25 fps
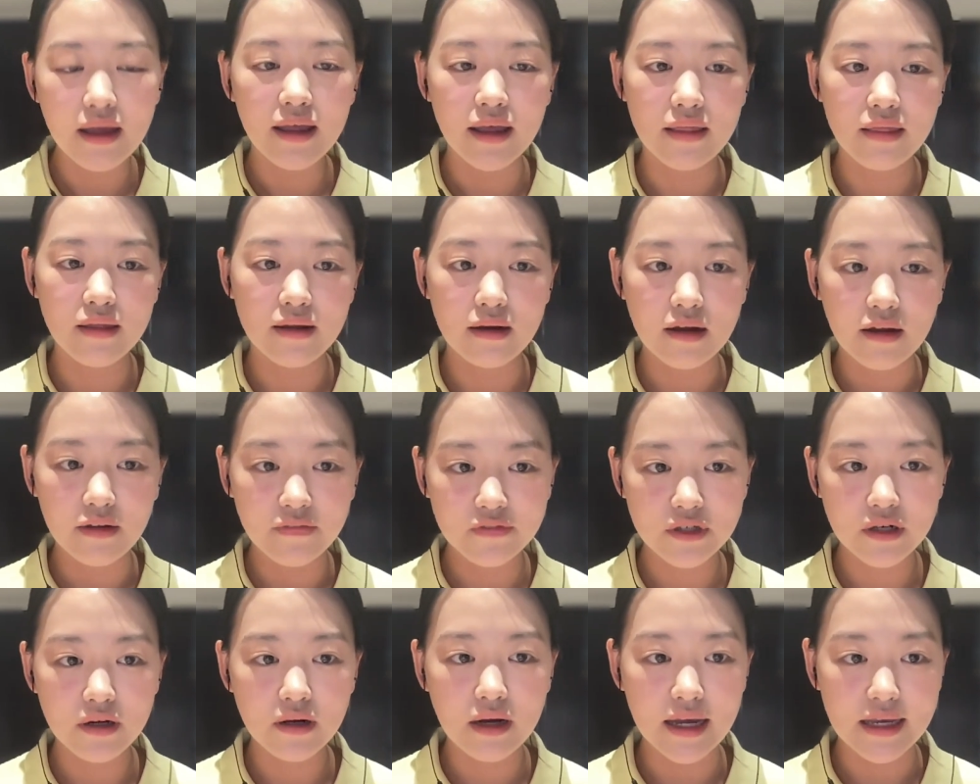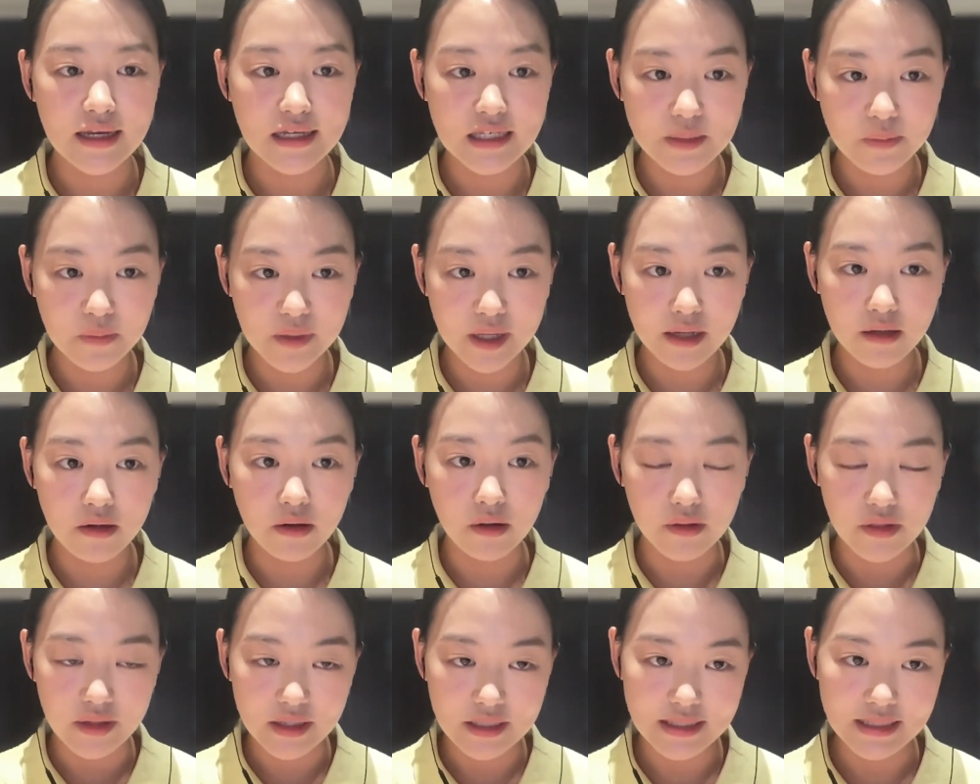And then after I explain
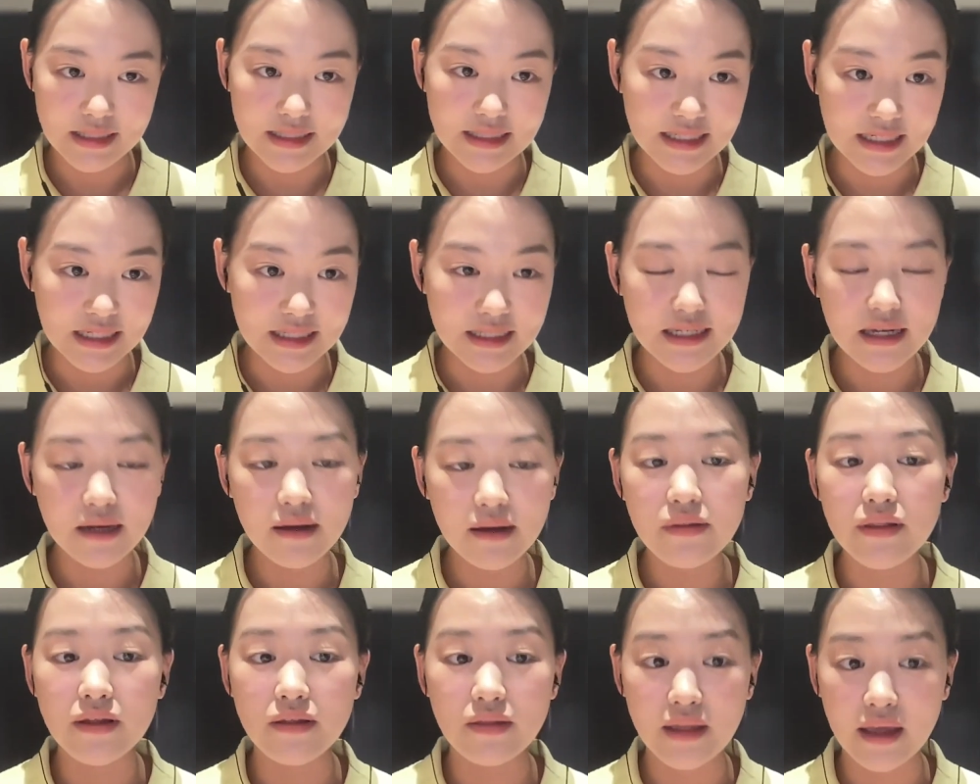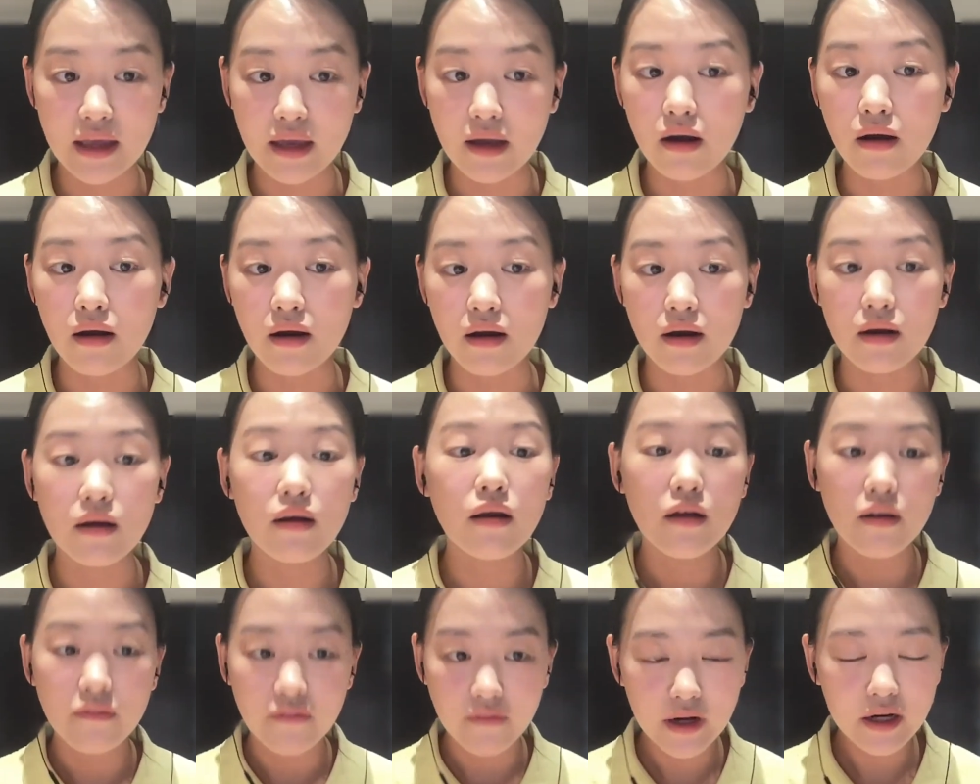all this in detail, then they are
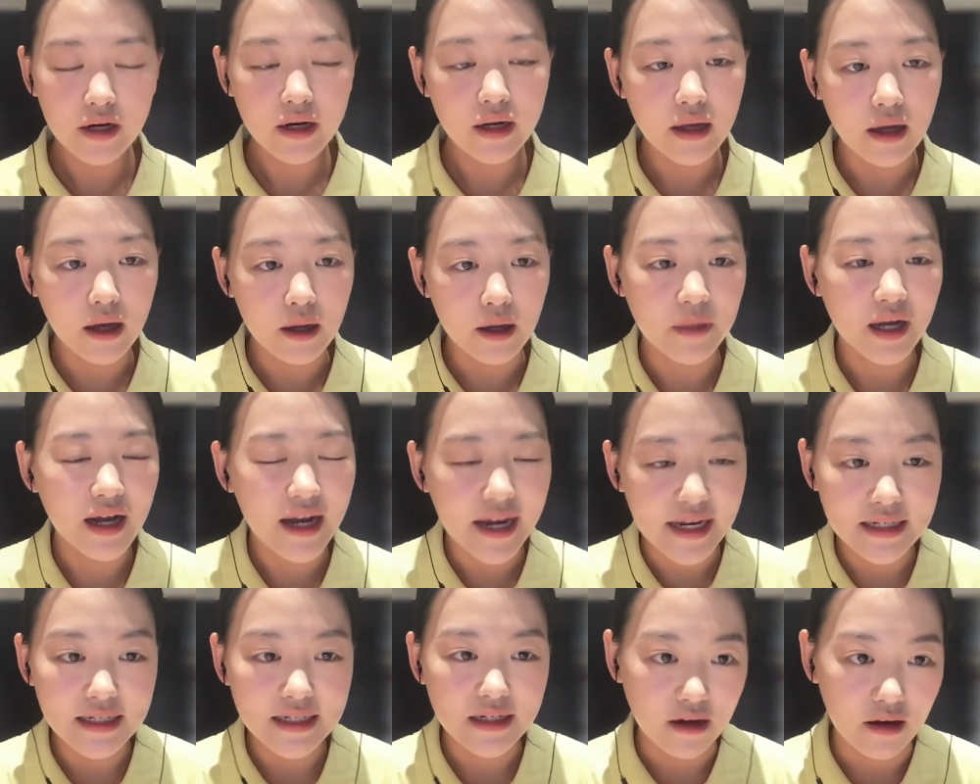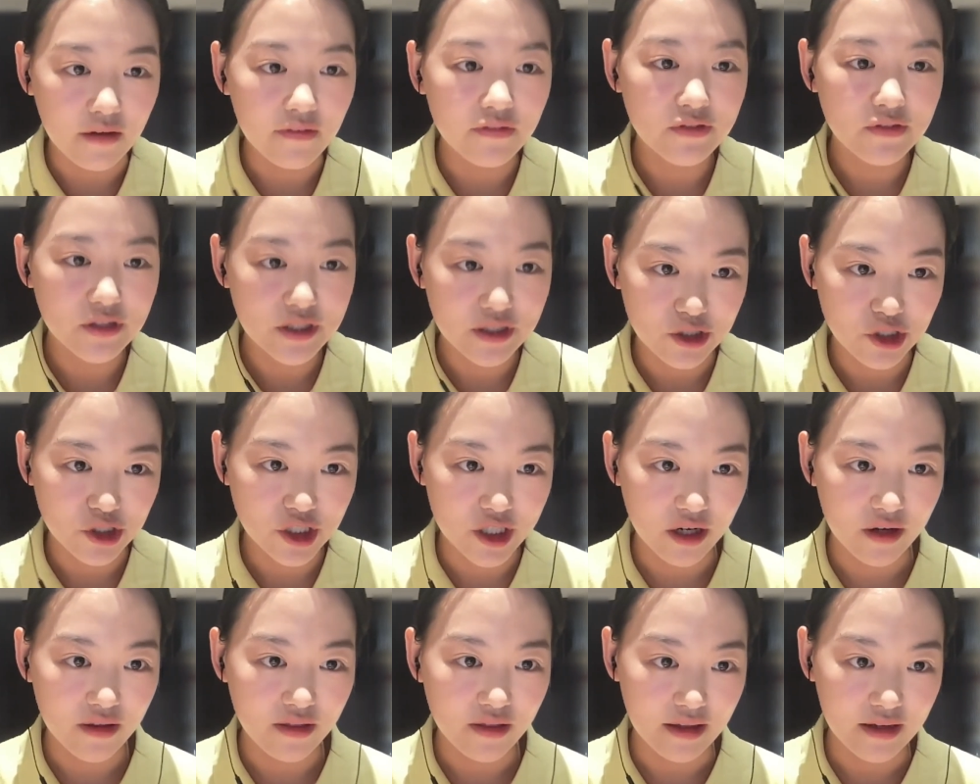very kind enough to
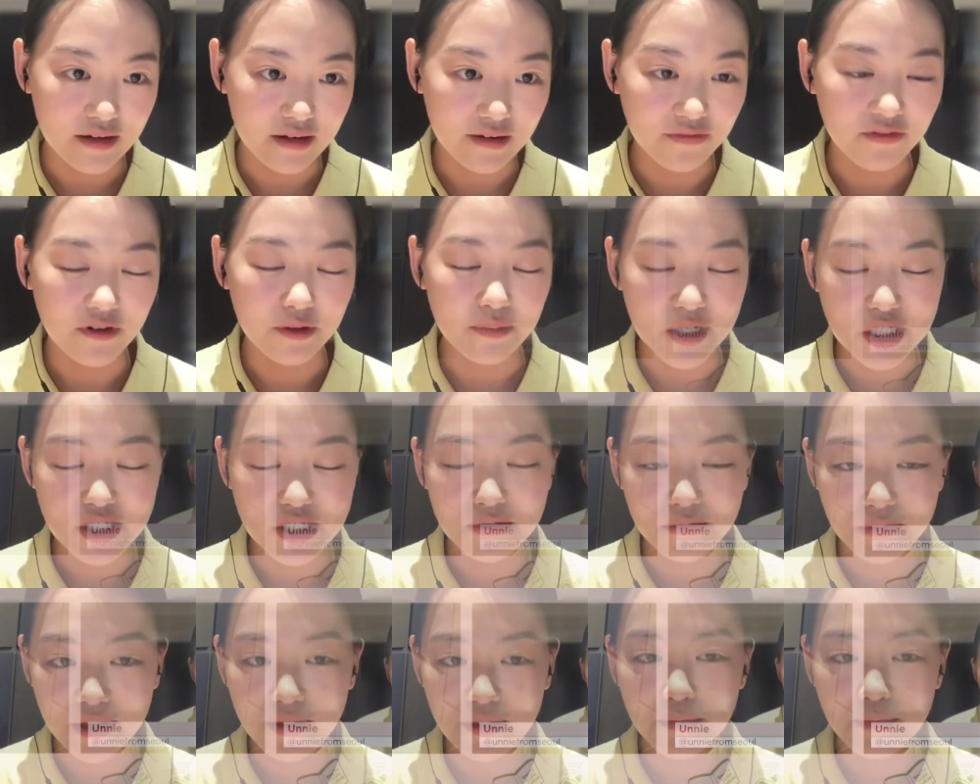share that information with